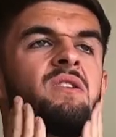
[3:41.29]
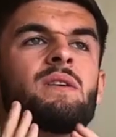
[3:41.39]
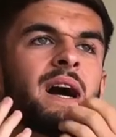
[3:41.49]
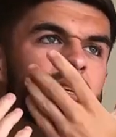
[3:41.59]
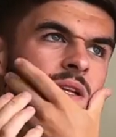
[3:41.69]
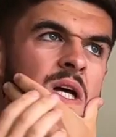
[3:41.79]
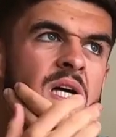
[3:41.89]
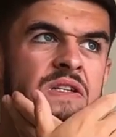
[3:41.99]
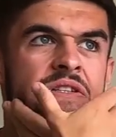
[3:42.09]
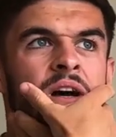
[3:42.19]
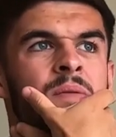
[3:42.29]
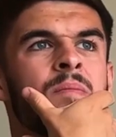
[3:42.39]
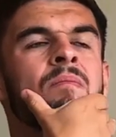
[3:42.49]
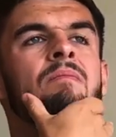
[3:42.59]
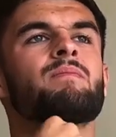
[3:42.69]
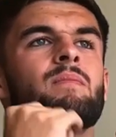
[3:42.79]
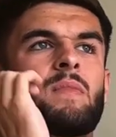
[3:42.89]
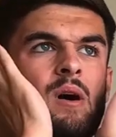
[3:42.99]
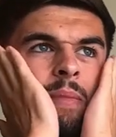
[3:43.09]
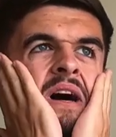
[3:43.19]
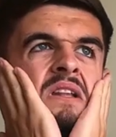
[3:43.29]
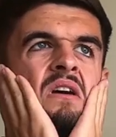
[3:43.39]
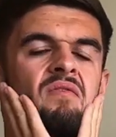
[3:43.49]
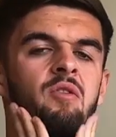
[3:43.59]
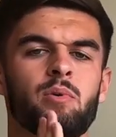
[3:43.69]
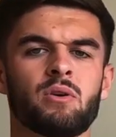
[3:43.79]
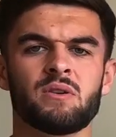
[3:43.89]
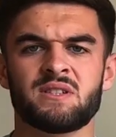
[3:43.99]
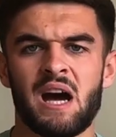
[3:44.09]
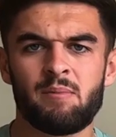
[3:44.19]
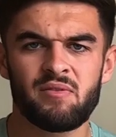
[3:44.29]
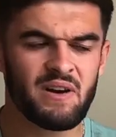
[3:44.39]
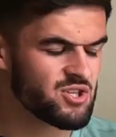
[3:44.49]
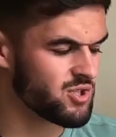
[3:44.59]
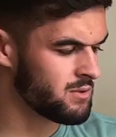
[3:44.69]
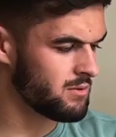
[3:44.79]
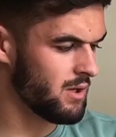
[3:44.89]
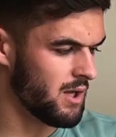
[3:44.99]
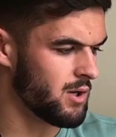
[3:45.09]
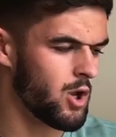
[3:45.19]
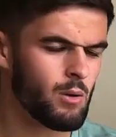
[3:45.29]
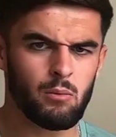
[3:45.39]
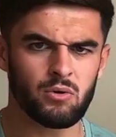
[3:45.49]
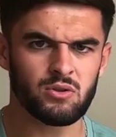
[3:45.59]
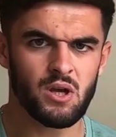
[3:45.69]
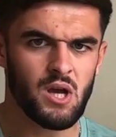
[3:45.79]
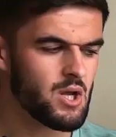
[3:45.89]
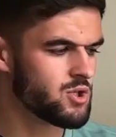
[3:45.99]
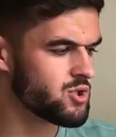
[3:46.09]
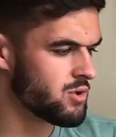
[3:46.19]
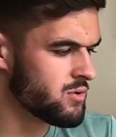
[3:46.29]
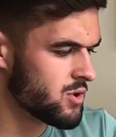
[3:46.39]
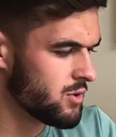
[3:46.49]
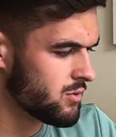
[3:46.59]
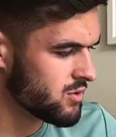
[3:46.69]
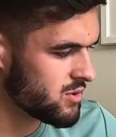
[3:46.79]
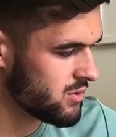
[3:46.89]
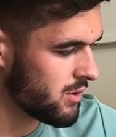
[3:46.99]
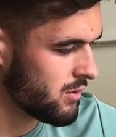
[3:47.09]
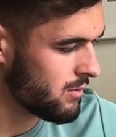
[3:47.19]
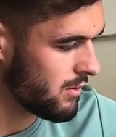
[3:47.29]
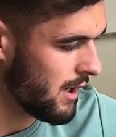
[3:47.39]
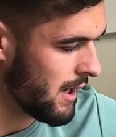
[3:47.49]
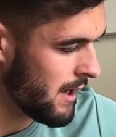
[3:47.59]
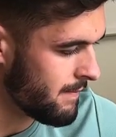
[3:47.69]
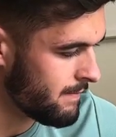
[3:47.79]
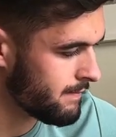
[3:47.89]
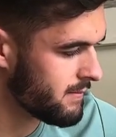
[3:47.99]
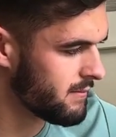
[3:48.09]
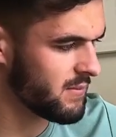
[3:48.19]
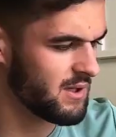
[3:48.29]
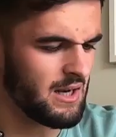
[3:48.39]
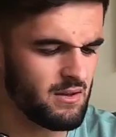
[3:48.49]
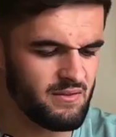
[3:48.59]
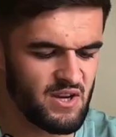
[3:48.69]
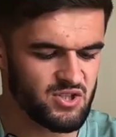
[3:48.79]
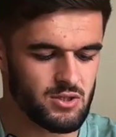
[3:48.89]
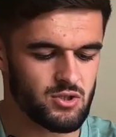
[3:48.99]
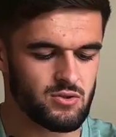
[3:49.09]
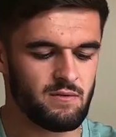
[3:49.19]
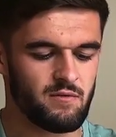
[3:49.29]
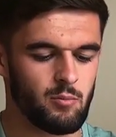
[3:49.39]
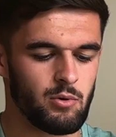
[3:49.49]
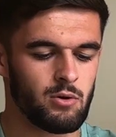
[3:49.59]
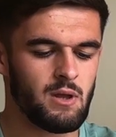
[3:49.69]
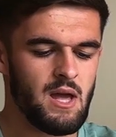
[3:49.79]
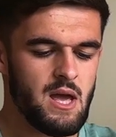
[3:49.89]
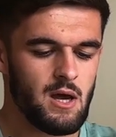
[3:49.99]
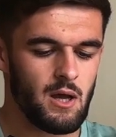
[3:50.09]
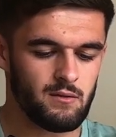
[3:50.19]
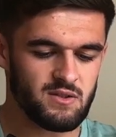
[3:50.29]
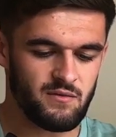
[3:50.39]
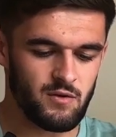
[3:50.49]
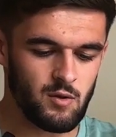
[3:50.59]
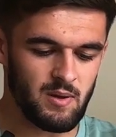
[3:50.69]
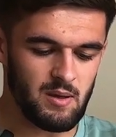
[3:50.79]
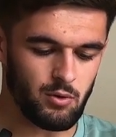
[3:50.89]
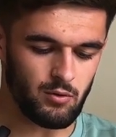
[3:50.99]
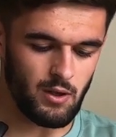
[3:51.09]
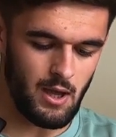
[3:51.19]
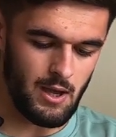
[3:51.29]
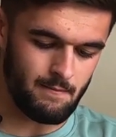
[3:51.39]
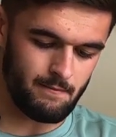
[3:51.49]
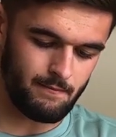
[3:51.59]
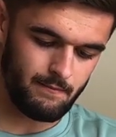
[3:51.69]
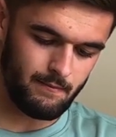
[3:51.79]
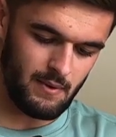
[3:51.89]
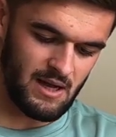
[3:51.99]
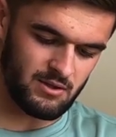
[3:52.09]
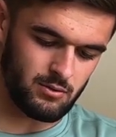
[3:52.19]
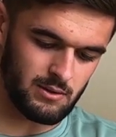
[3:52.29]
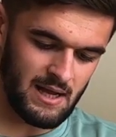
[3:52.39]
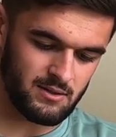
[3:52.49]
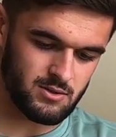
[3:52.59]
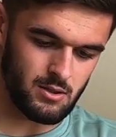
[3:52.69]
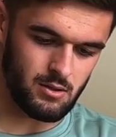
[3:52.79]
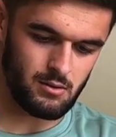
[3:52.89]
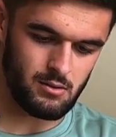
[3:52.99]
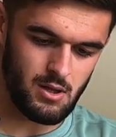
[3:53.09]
I do get asked a lot is about a footballer's type of fashion and who I would choose who does do kind of the fashion industry in football. And there is a few people that I do like to,